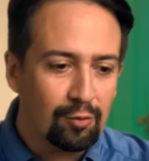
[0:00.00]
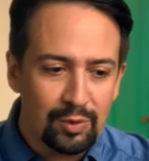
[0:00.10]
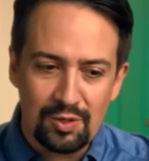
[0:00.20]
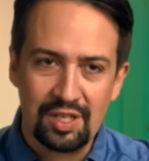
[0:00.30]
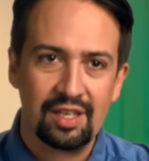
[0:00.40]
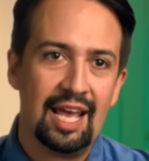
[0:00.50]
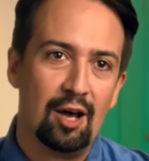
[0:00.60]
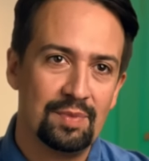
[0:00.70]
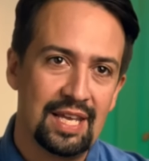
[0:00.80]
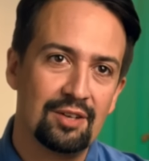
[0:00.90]
go! Music can
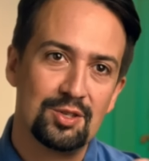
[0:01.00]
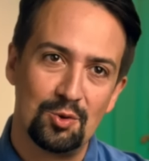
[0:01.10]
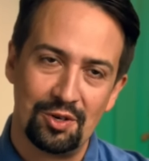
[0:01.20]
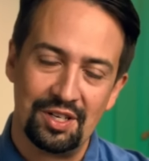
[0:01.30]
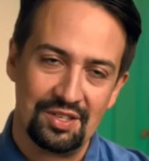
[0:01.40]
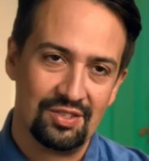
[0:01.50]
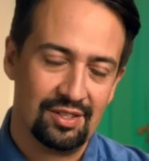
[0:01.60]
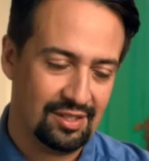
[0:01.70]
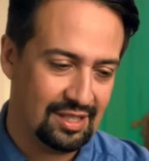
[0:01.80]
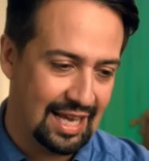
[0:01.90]
help tell stories in an